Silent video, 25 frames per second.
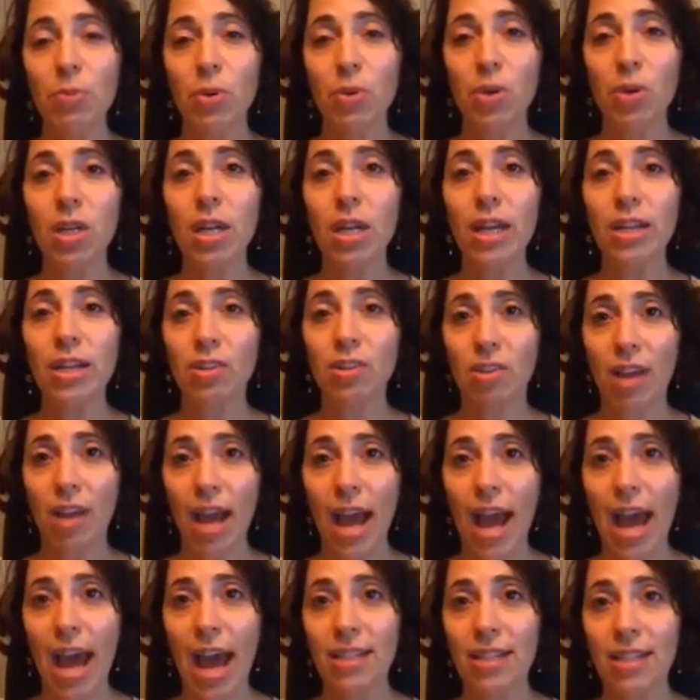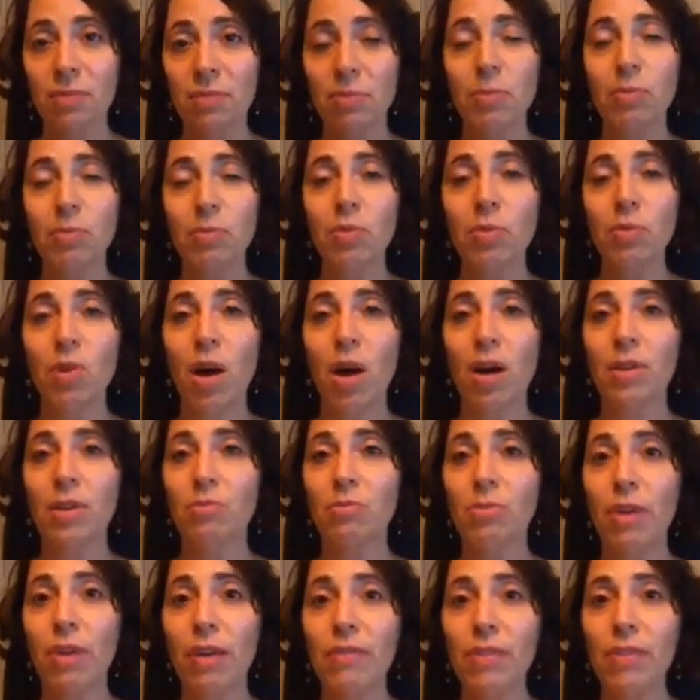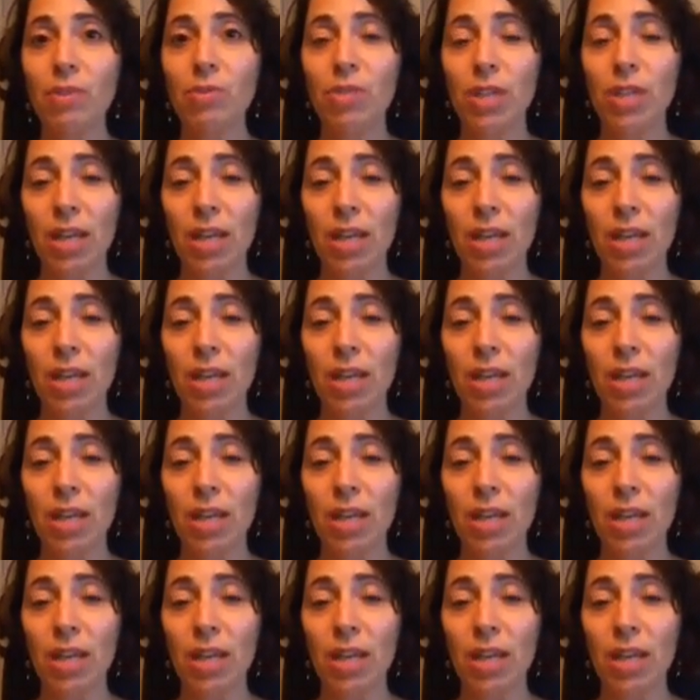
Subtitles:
put on your hat. Some people call them revenue